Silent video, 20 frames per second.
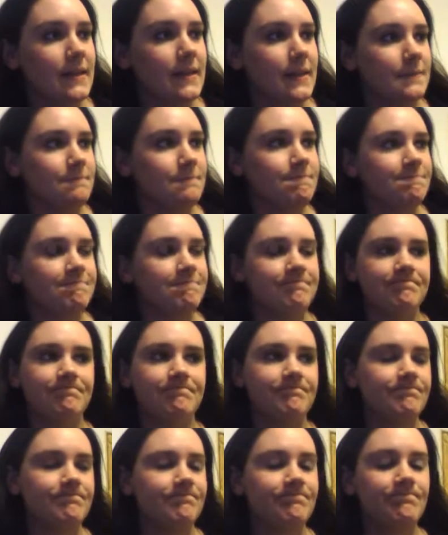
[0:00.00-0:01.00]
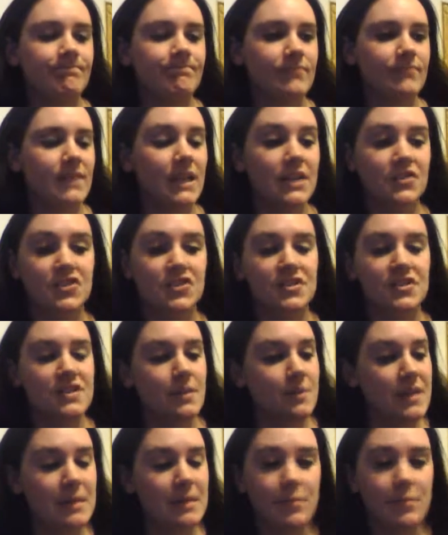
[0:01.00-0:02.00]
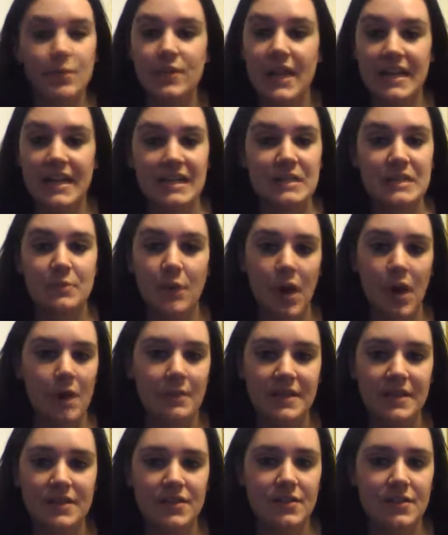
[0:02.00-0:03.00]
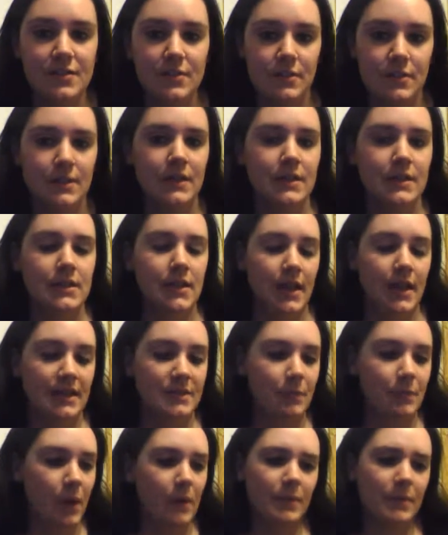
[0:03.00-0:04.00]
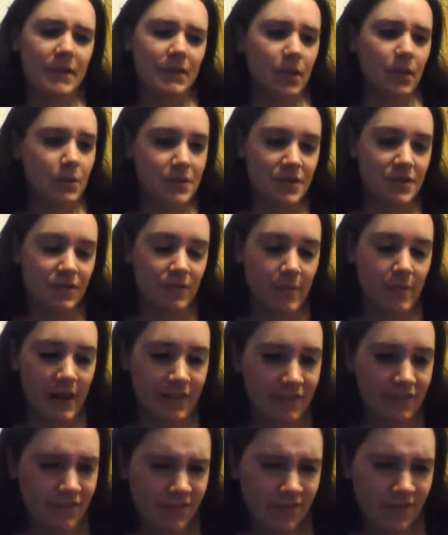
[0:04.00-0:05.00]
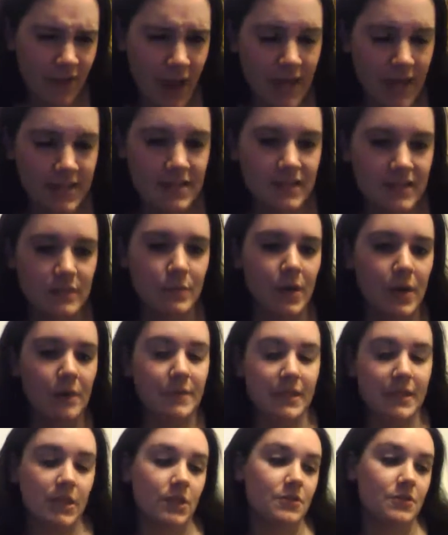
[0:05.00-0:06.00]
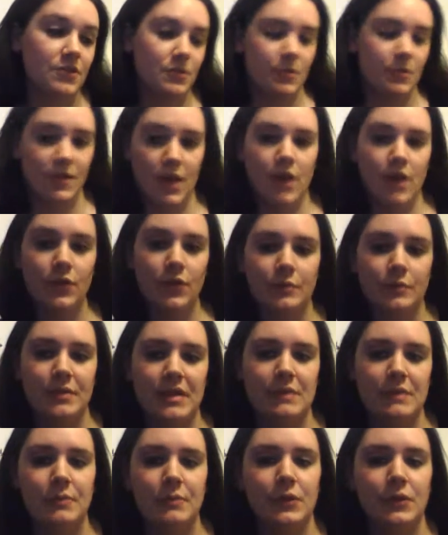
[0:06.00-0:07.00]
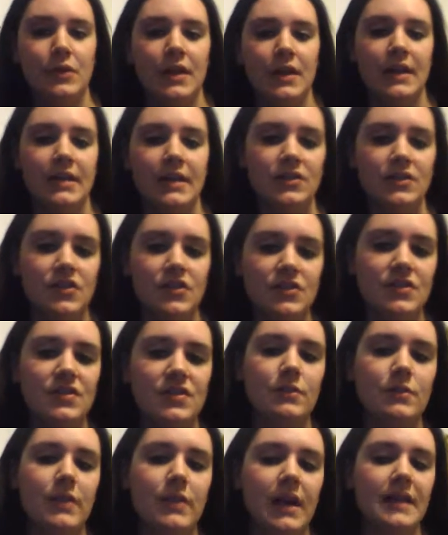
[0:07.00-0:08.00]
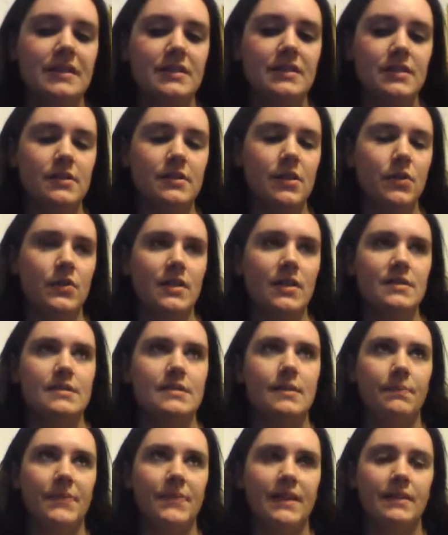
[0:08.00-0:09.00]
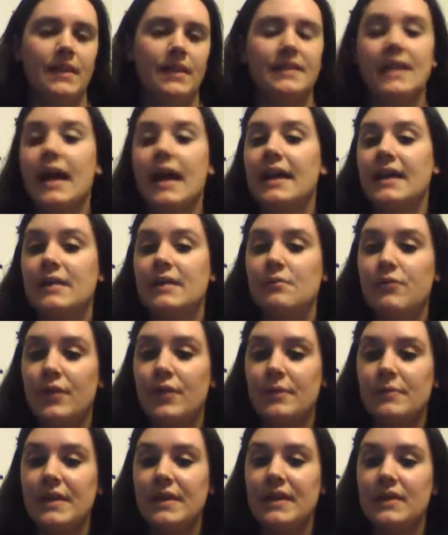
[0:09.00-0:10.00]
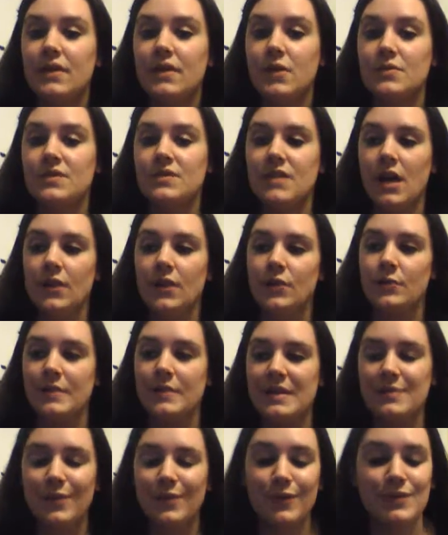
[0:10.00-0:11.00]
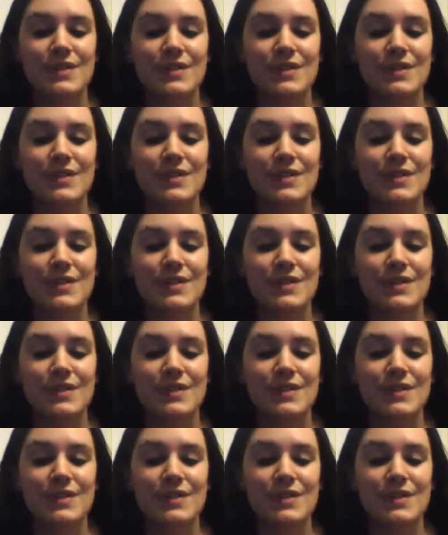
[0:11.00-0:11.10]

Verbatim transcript: Um, it's just the people that it's brought me to. It's brought me closer to my friends. It's brought me closer with other people. And it's just so nice to know that something like that can bring me close to other people.